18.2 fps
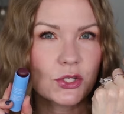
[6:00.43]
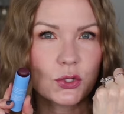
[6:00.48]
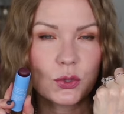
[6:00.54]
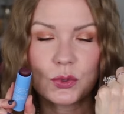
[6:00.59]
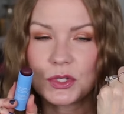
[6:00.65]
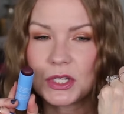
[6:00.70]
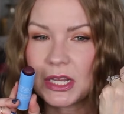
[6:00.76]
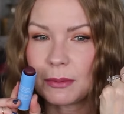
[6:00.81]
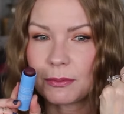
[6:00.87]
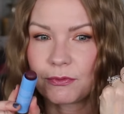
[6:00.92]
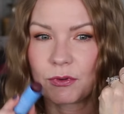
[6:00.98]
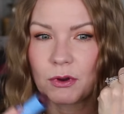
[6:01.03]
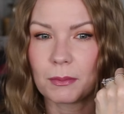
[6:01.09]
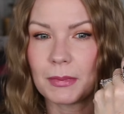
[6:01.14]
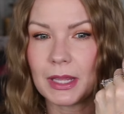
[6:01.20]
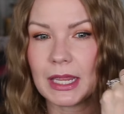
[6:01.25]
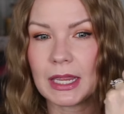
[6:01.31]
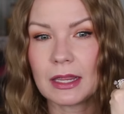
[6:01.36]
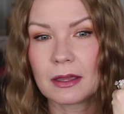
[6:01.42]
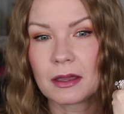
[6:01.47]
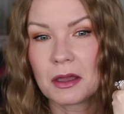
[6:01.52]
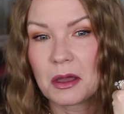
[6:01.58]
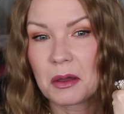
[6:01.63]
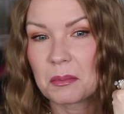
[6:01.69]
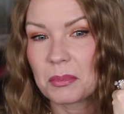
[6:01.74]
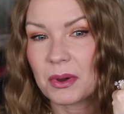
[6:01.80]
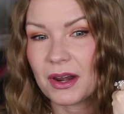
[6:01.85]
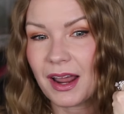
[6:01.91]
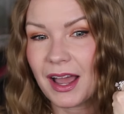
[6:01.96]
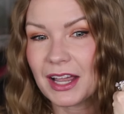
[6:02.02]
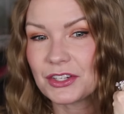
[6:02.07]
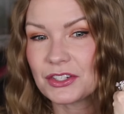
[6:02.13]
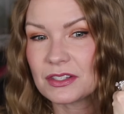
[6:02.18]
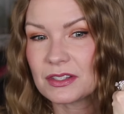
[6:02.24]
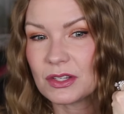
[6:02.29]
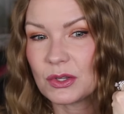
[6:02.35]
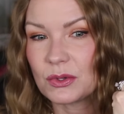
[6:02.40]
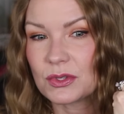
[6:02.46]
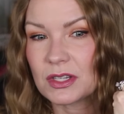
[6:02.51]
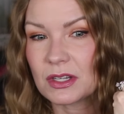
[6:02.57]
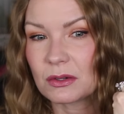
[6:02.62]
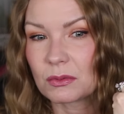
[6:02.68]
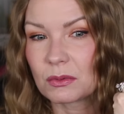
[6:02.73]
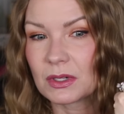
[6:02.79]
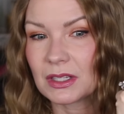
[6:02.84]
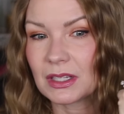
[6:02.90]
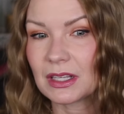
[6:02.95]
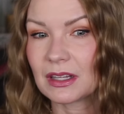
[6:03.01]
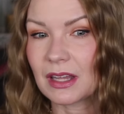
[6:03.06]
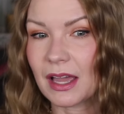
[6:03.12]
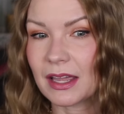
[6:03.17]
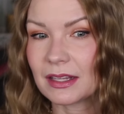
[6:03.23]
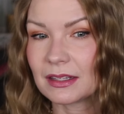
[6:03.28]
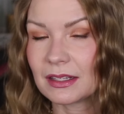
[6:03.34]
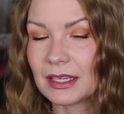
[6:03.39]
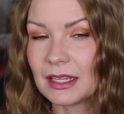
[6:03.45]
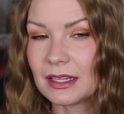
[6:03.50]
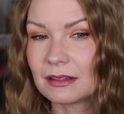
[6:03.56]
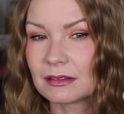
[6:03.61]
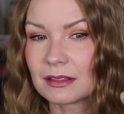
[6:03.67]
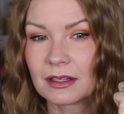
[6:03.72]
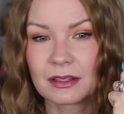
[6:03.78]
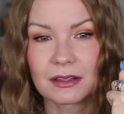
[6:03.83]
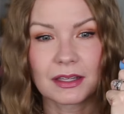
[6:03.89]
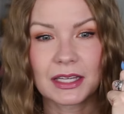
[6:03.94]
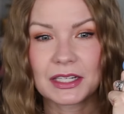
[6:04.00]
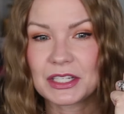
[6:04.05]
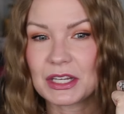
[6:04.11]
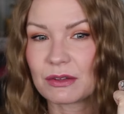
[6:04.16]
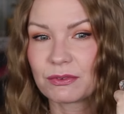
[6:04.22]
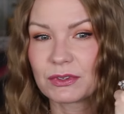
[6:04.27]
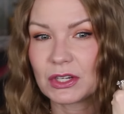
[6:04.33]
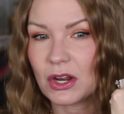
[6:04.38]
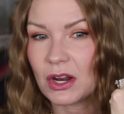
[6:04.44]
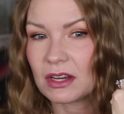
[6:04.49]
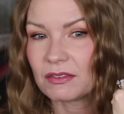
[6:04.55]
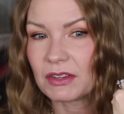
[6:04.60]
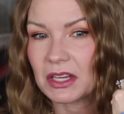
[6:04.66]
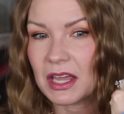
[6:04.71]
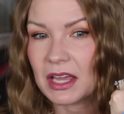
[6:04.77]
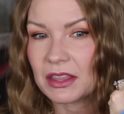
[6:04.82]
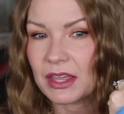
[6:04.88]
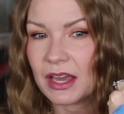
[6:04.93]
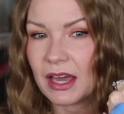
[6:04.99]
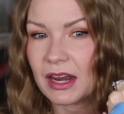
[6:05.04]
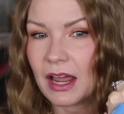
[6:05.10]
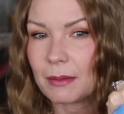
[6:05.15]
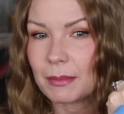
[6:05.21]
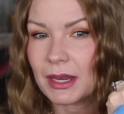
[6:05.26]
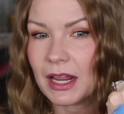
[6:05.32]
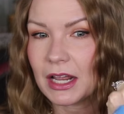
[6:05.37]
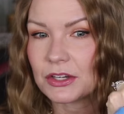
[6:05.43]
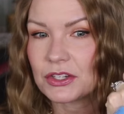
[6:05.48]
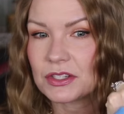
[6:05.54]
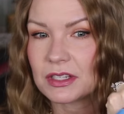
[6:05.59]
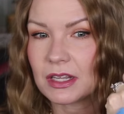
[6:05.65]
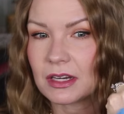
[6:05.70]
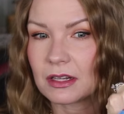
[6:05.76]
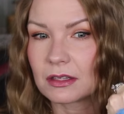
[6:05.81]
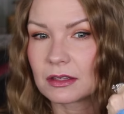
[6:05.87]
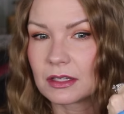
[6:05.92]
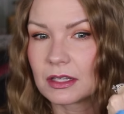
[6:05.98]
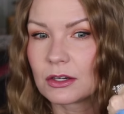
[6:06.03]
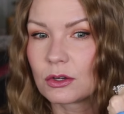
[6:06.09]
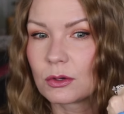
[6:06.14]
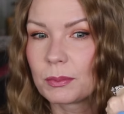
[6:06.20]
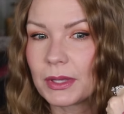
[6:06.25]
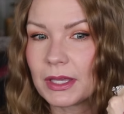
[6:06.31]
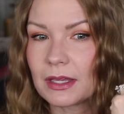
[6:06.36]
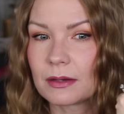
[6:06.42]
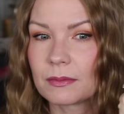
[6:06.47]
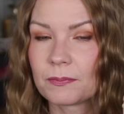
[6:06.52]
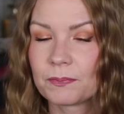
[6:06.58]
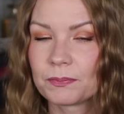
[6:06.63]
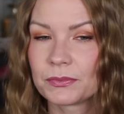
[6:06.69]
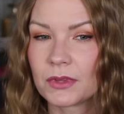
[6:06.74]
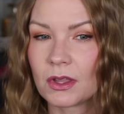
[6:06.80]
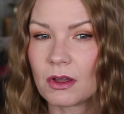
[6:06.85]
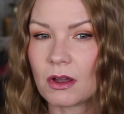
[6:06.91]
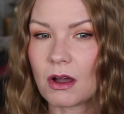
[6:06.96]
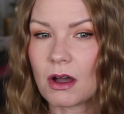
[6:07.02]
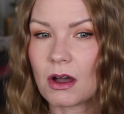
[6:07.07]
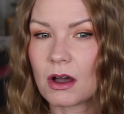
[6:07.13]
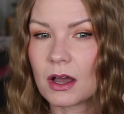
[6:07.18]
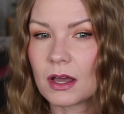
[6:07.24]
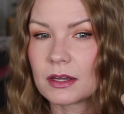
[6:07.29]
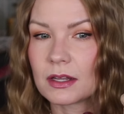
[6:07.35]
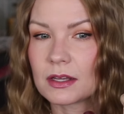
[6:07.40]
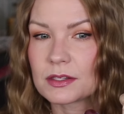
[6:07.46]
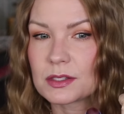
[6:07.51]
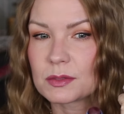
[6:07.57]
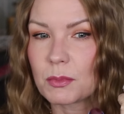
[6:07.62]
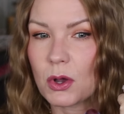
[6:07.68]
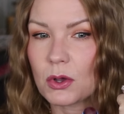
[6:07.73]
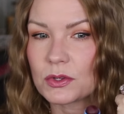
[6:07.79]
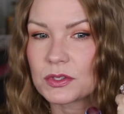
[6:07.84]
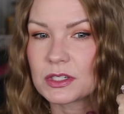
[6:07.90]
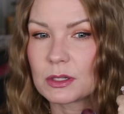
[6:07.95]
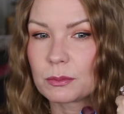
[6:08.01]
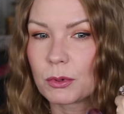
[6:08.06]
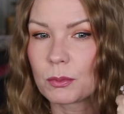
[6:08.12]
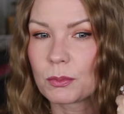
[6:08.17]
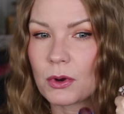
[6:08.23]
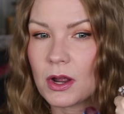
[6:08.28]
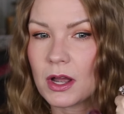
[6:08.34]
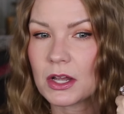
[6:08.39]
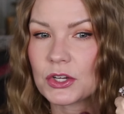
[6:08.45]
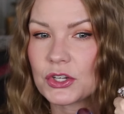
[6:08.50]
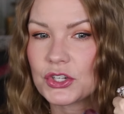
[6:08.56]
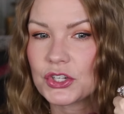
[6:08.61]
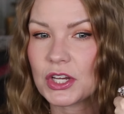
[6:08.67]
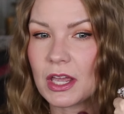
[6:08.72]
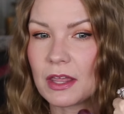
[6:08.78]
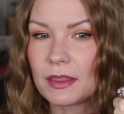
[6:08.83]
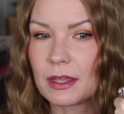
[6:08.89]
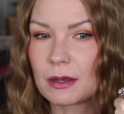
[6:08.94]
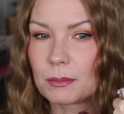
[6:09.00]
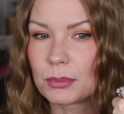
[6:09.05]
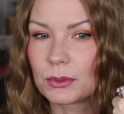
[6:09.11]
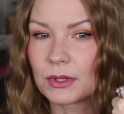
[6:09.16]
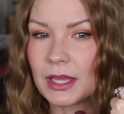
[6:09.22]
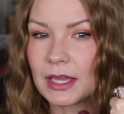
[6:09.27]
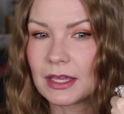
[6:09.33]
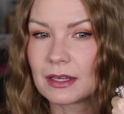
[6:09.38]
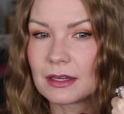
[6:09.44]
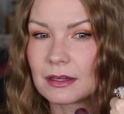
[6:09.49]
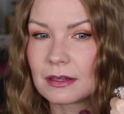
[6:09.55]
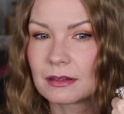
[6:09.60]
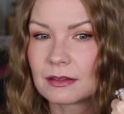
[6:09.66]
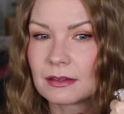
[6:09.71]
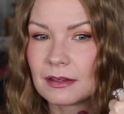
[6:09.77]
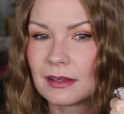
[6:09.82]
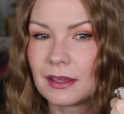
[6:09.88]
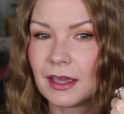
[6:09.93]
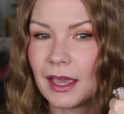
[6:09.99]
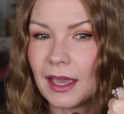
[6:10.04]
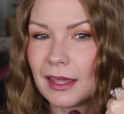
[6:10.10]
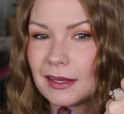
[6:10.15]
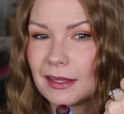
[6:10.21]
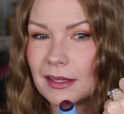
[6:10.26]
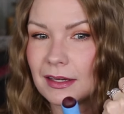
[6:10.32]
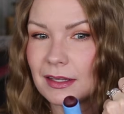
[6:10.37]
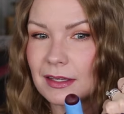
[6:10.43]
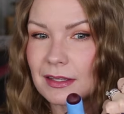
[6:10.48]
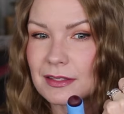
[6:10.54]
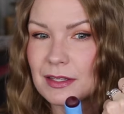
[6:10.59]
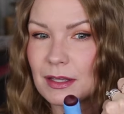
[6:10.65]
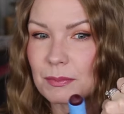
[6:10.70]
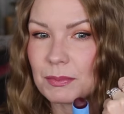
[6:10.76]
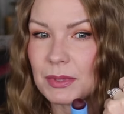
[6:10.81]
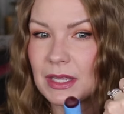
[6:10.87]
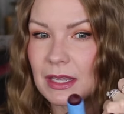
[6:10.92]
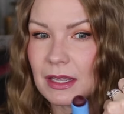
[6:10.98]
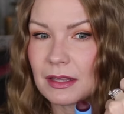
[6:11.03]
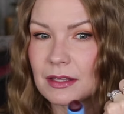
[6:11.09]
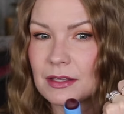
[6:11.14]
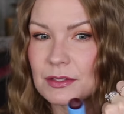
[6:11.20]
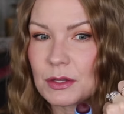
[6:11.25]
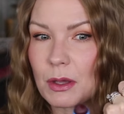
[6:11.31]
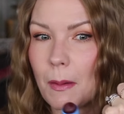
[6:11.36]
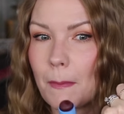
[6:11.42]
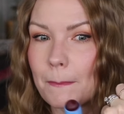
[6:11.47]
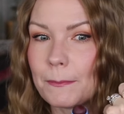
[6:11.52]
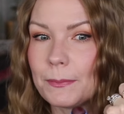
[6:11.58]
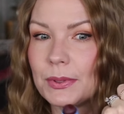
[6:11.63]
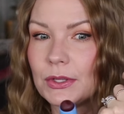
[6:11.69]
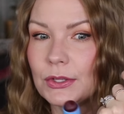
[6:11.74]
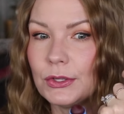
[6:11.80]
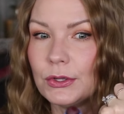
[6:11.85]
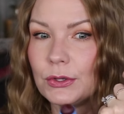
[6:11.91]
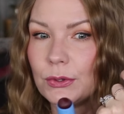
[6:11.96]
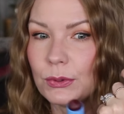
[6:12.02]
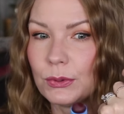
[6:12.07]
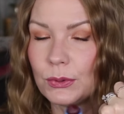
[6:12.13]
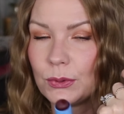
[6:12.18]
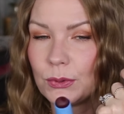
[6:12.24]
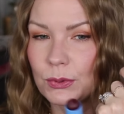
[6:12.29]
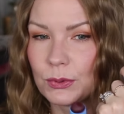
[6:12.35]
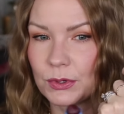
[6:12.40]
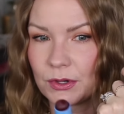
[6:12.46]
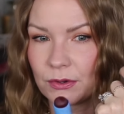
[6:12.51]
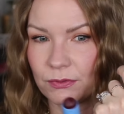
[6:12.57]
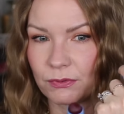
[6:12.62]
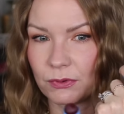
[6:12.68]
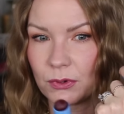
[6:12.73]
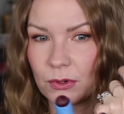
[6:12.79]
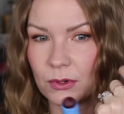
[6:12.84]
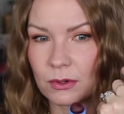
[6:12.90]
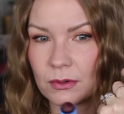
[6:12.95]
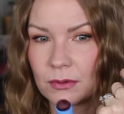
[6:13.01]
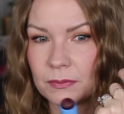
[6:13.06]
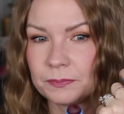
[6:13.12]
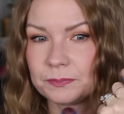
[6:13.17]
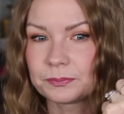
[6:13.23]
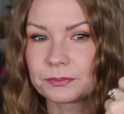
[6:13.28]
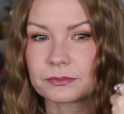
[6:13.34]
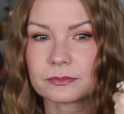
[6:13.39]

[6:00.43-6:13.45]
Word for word: too deep for me, but I just use it really lightly. Like definitely not even like that. I mean, I just get a little bit on a small stipple brush and then blend. And it ends up being this beautiful,